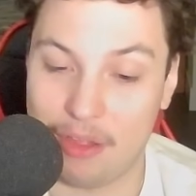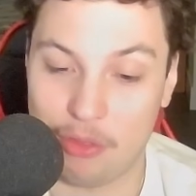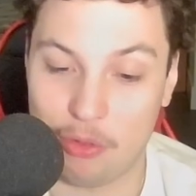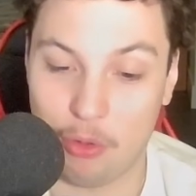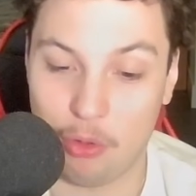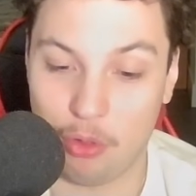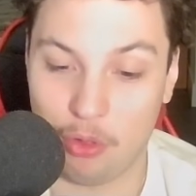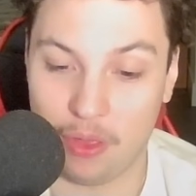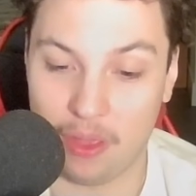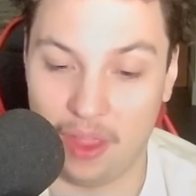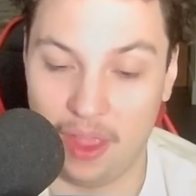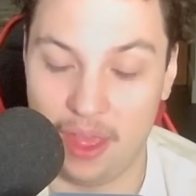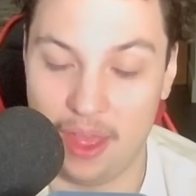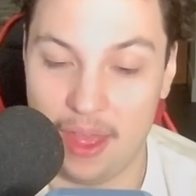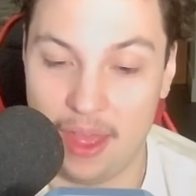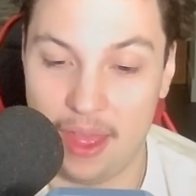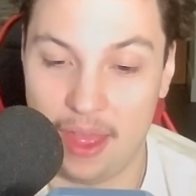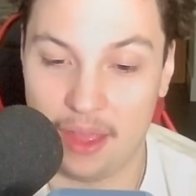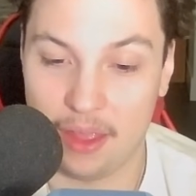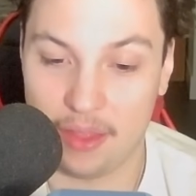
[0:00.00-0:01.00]
Usually
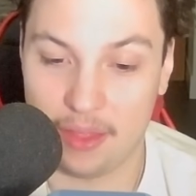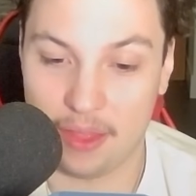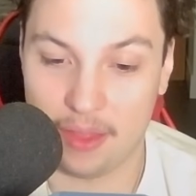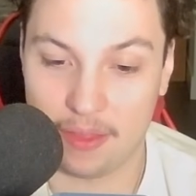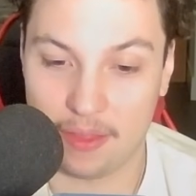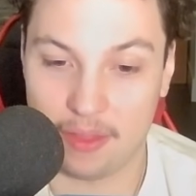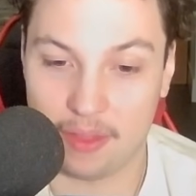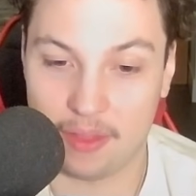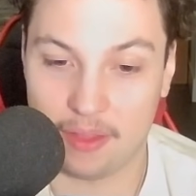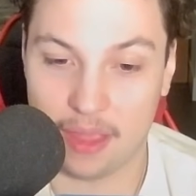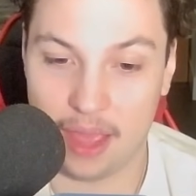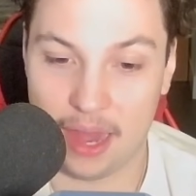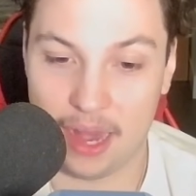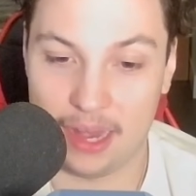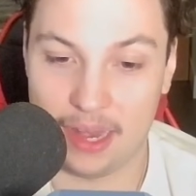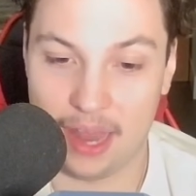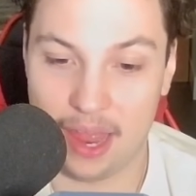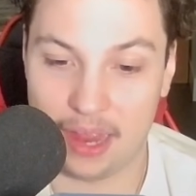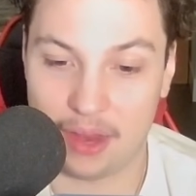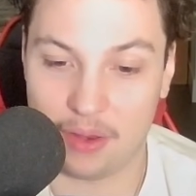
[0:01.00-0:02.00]
this kind of
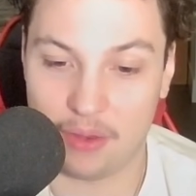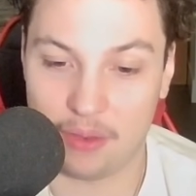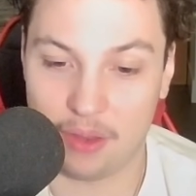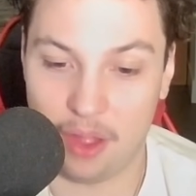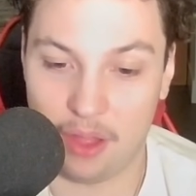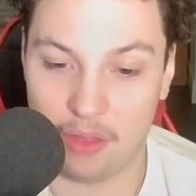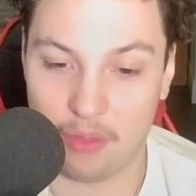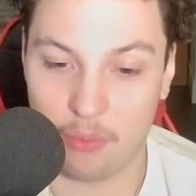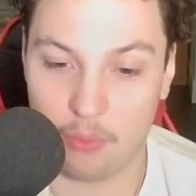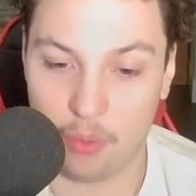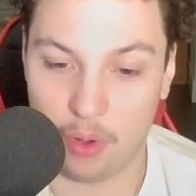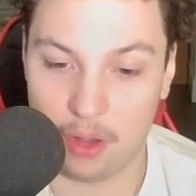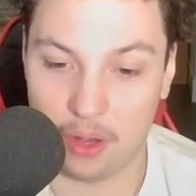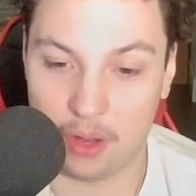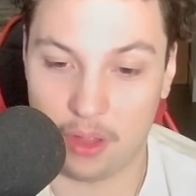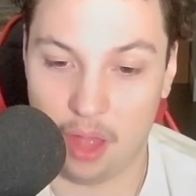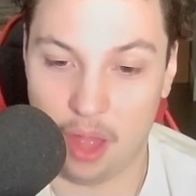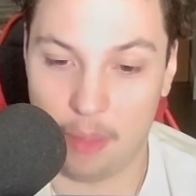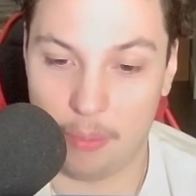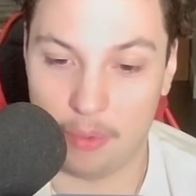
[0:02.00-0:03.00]
deck does run
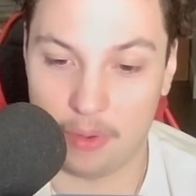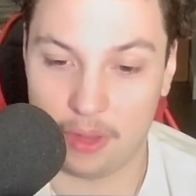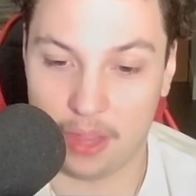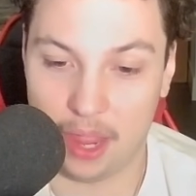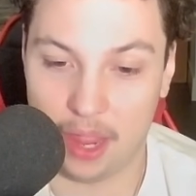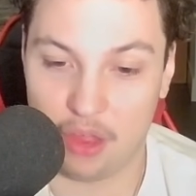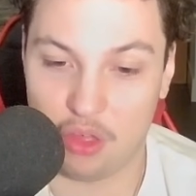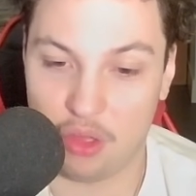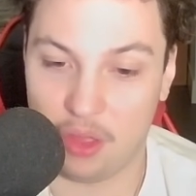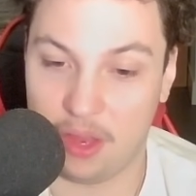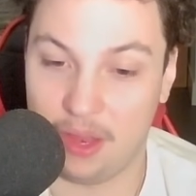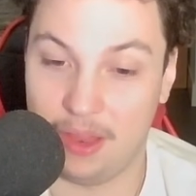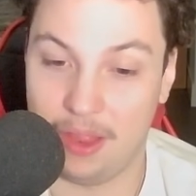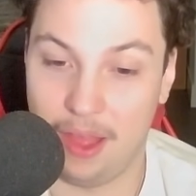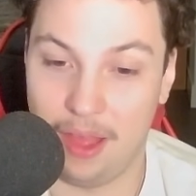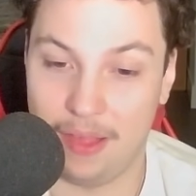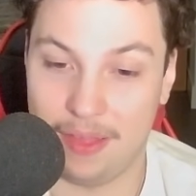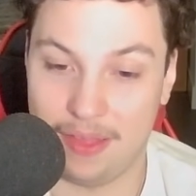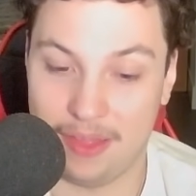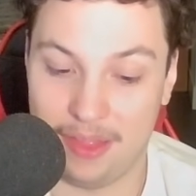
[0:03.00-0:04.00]
Goblin Cage. He
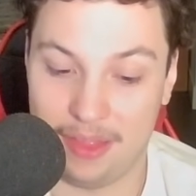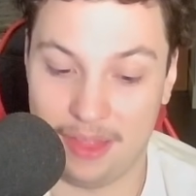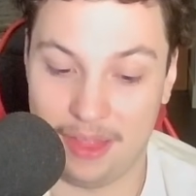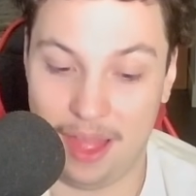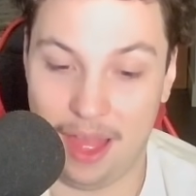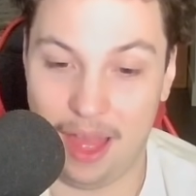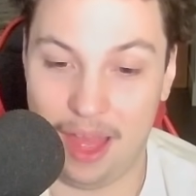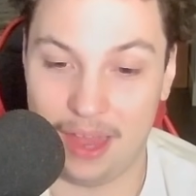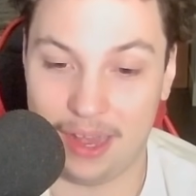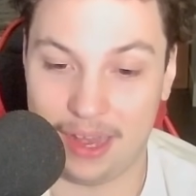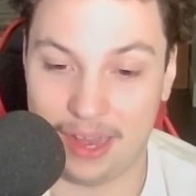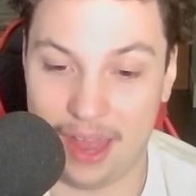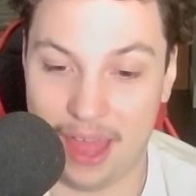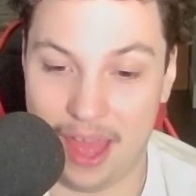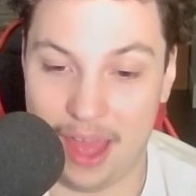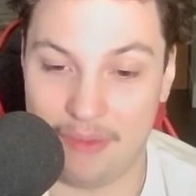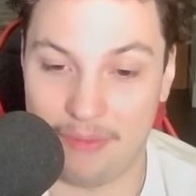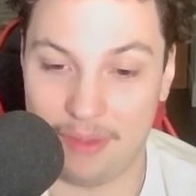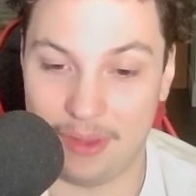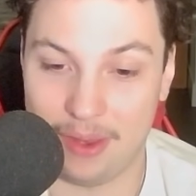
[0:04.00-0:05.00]
does not
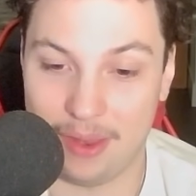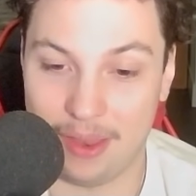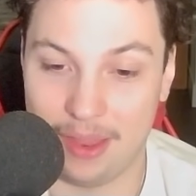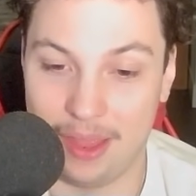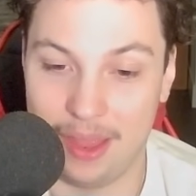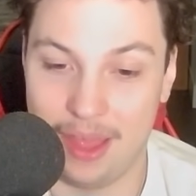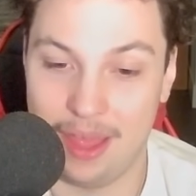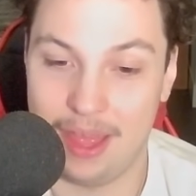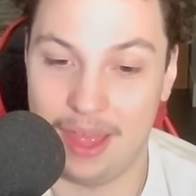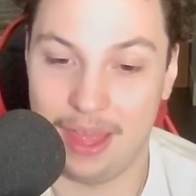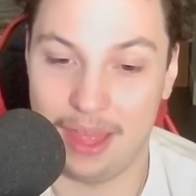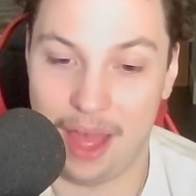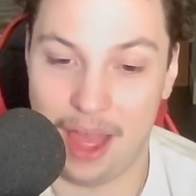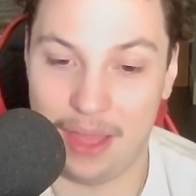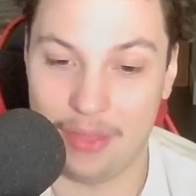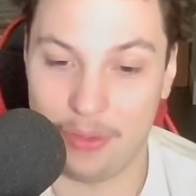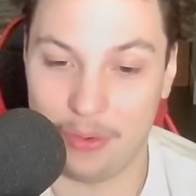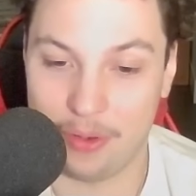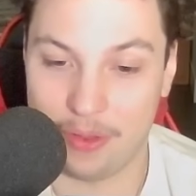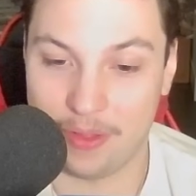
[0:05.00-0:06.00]
have it
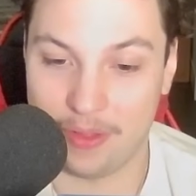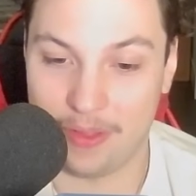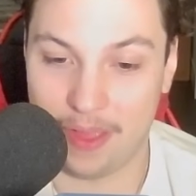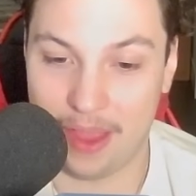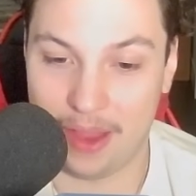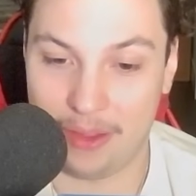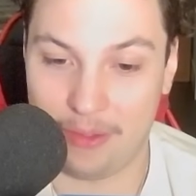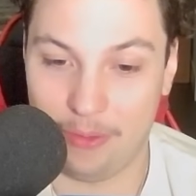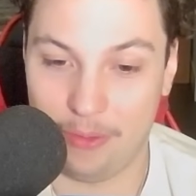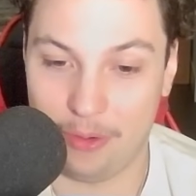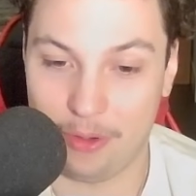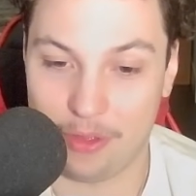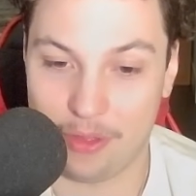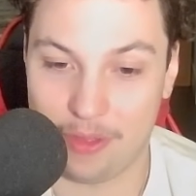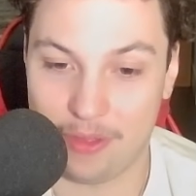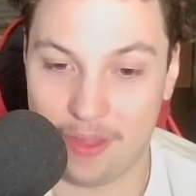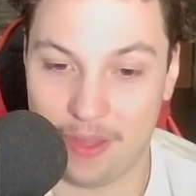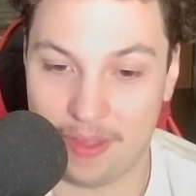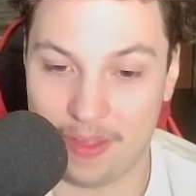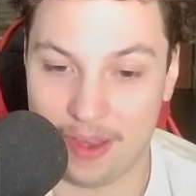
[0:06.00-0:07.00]
either in cycle or just
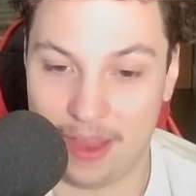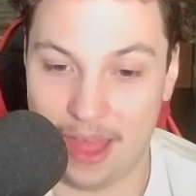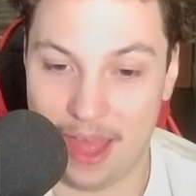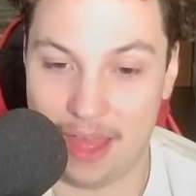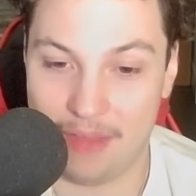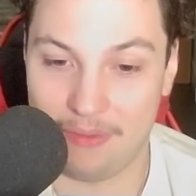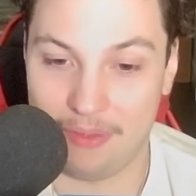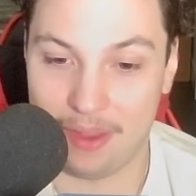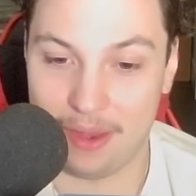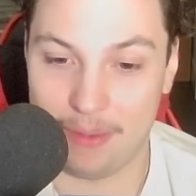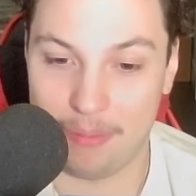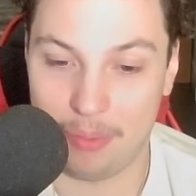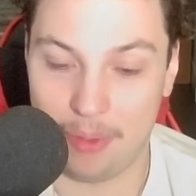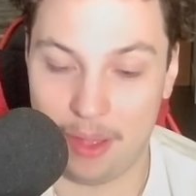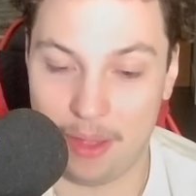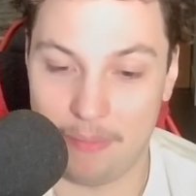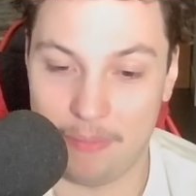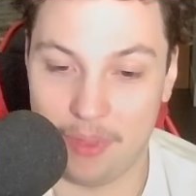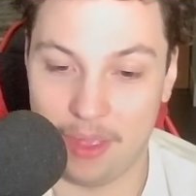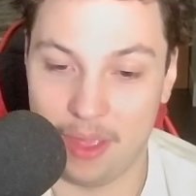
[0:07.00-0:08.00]
doesn't have it,
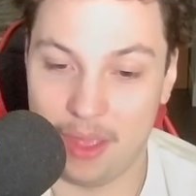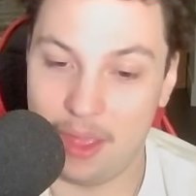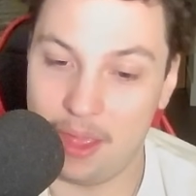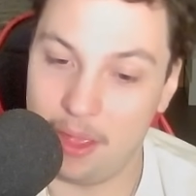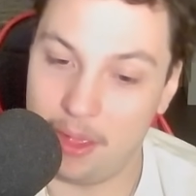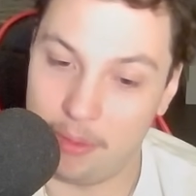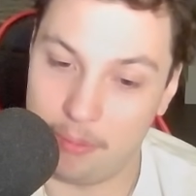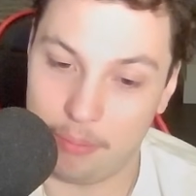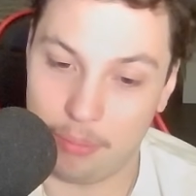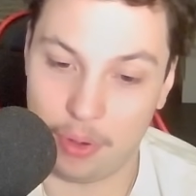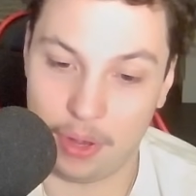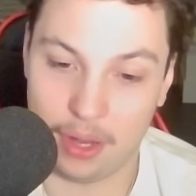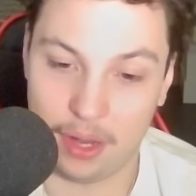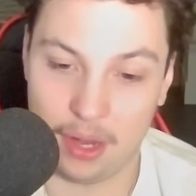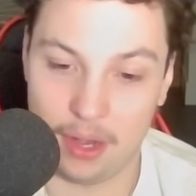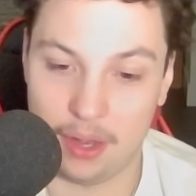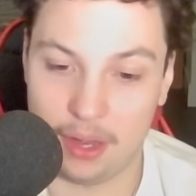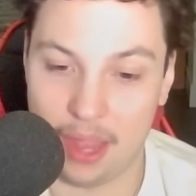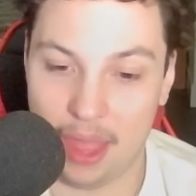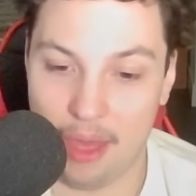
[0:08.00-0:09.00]
but pretty
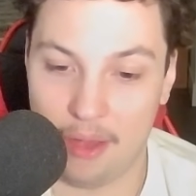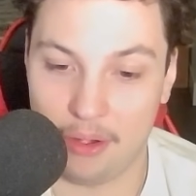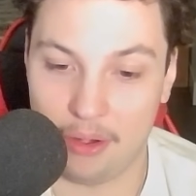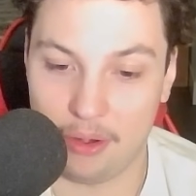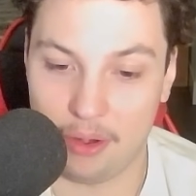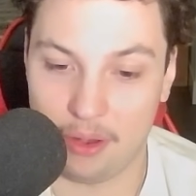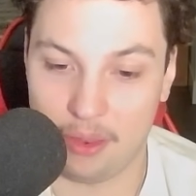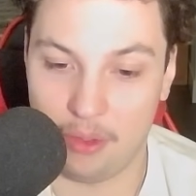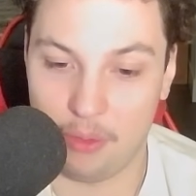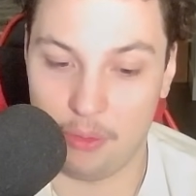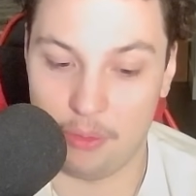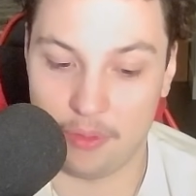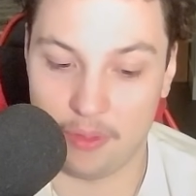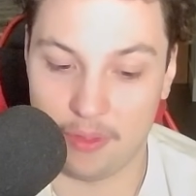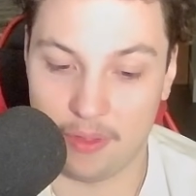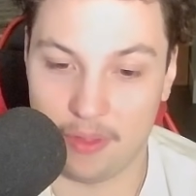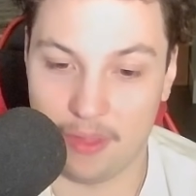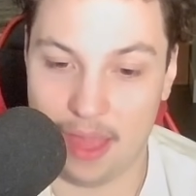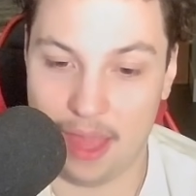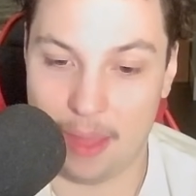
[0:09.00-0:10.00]
good counter in those
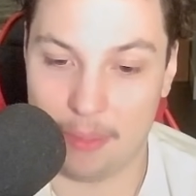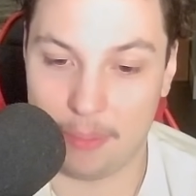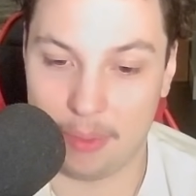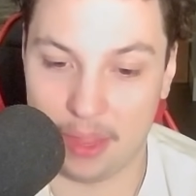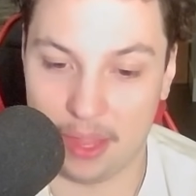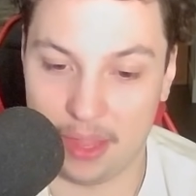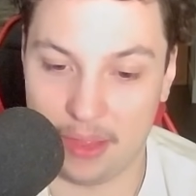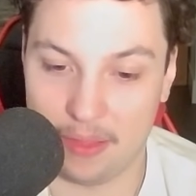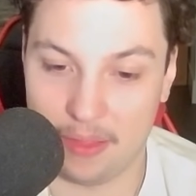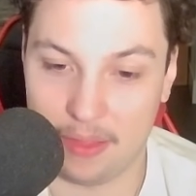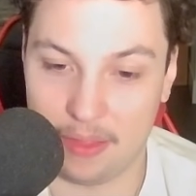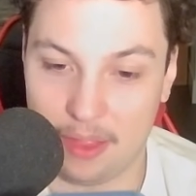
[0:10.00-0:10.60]
Zappies.